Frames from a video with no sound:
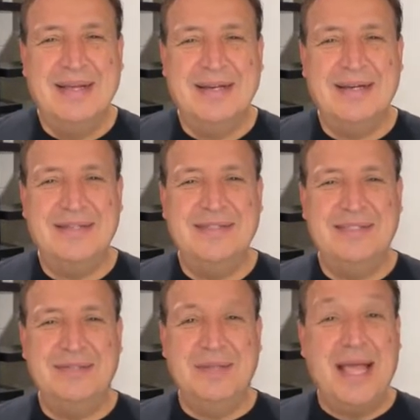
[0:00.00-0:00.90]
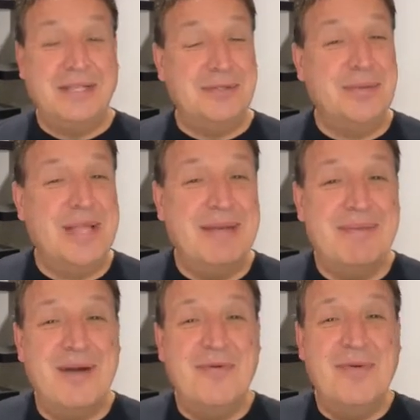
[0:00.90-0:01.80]
Uh, Sule-
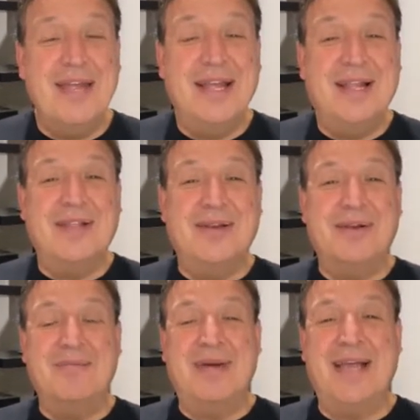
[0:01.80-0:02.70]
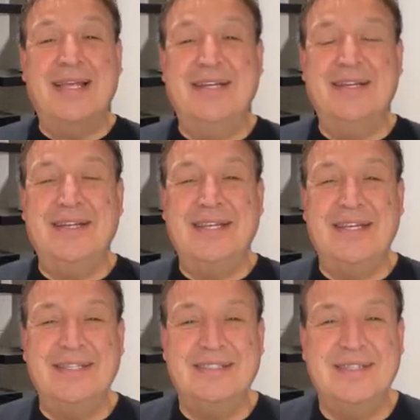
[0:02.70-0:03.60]
Sulema Winkler, my
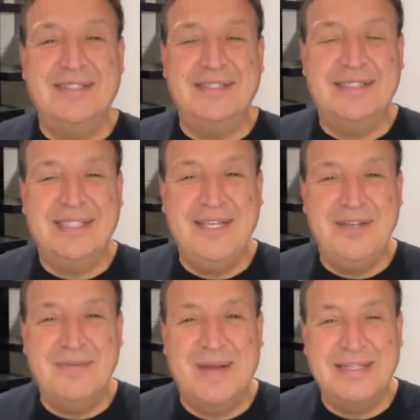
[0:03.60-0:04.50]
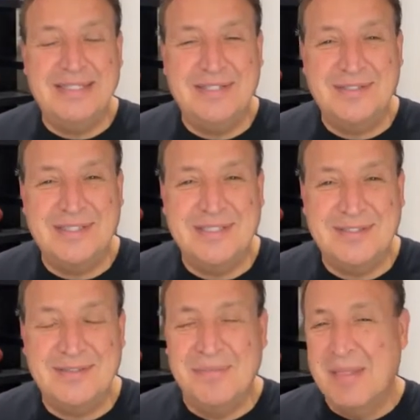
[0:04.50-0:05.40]
goodness, good to see you, my dear
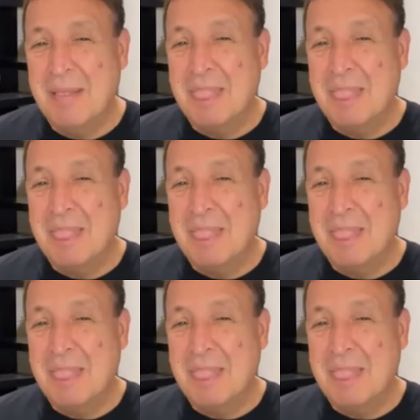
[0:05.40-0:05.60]
sister.